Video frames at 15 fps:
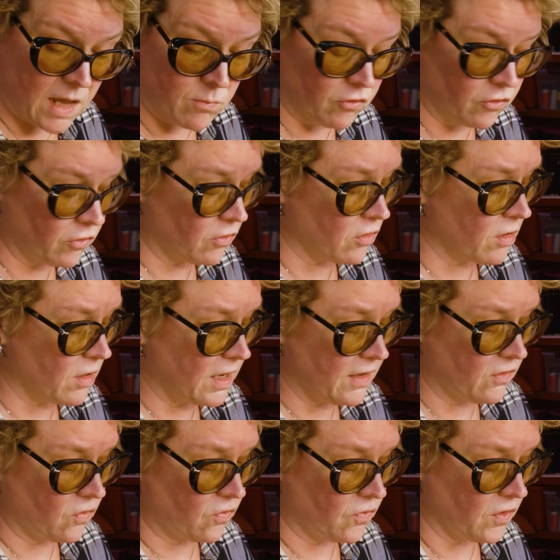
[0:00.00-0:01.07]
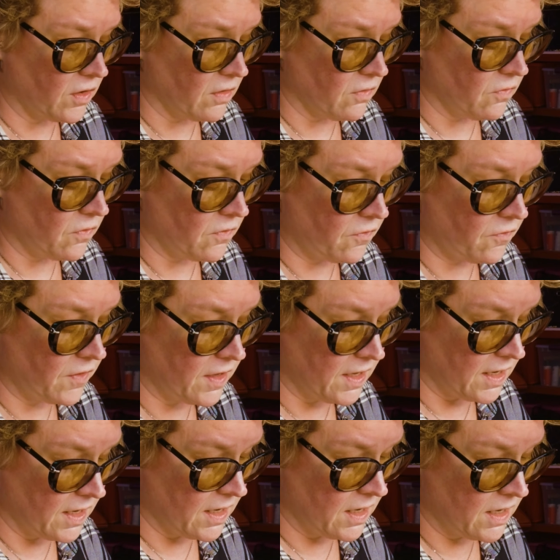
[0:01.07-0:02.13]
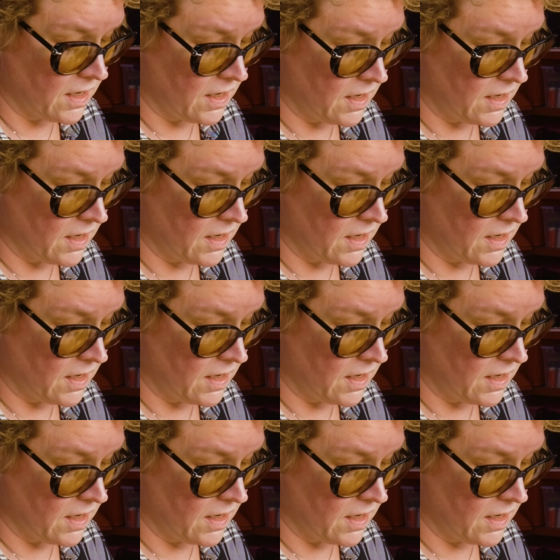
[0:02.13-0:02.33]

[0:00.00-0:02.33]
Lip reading: I'm sure it's full of fun.